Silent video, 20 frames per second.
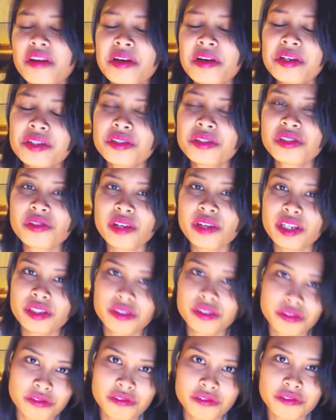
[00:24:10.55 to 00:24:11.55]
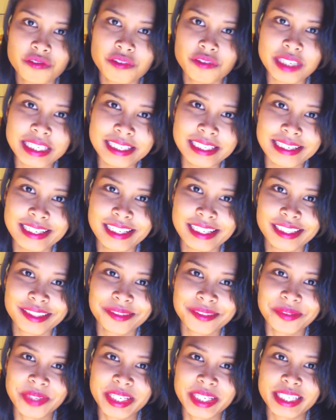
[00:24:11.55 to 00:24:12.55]
a very strange
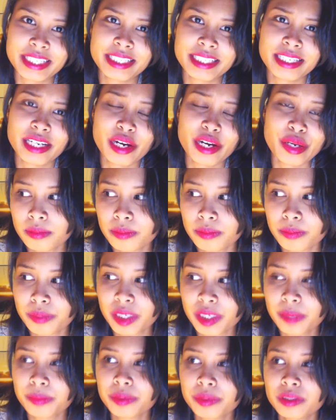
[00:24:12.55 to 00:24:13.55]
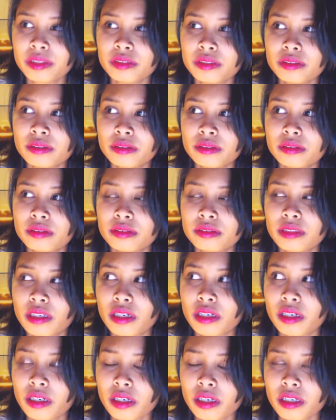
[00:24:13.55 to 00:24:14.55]
feeling when people
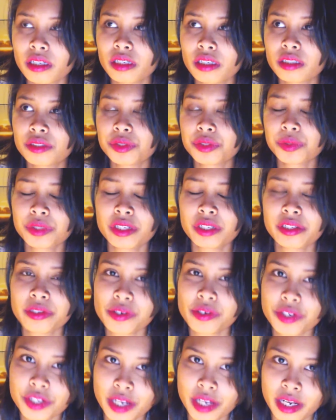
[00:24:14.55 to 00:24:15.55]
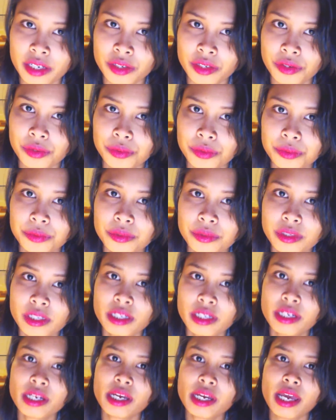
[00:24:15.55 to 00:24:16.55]
don't understand you
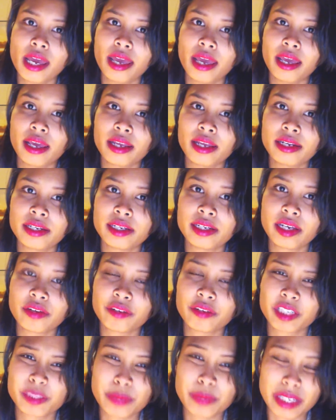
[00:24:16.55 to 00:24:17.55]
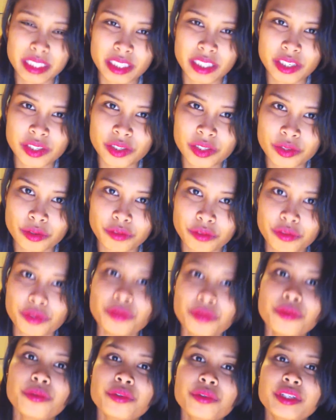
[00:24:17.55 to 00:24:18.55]
and they have expectations of
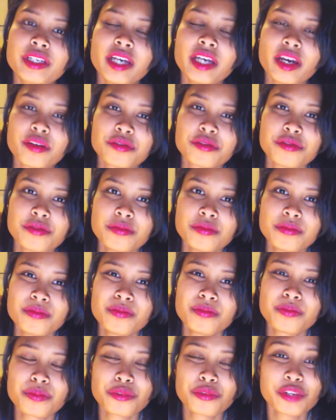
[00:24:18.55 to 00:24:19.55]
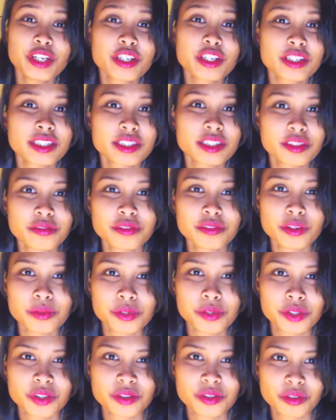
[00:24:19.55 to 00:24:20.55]
you, they have preconceived
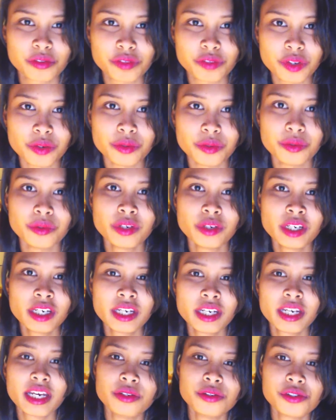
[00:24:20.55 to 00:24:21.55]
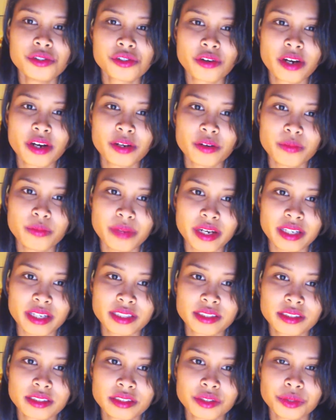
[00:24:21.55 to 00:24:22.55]
notions of you. You try your
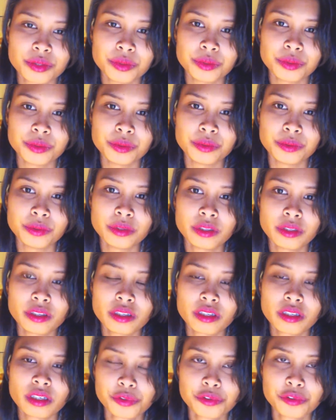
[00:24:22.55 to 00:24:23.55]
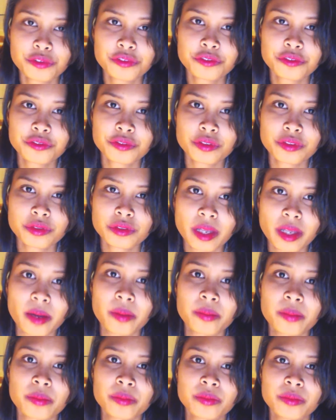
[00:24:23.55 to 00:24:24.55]
best to prove to
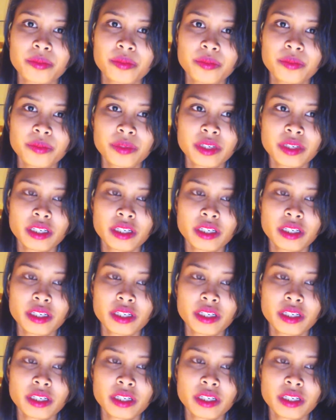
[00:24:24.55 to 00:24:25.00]
them